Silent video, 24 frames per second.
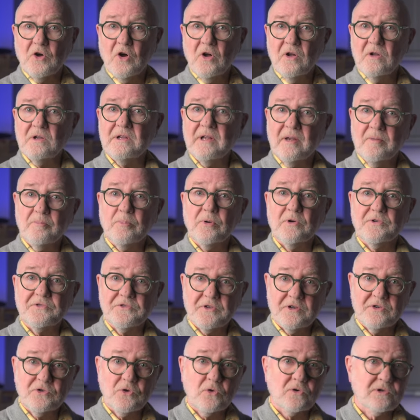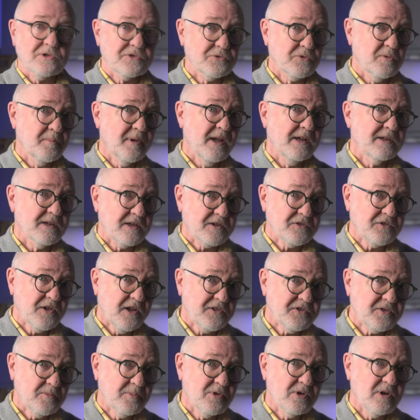all inputs and doors remain
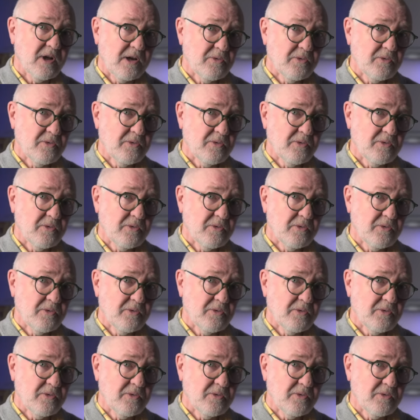accessible,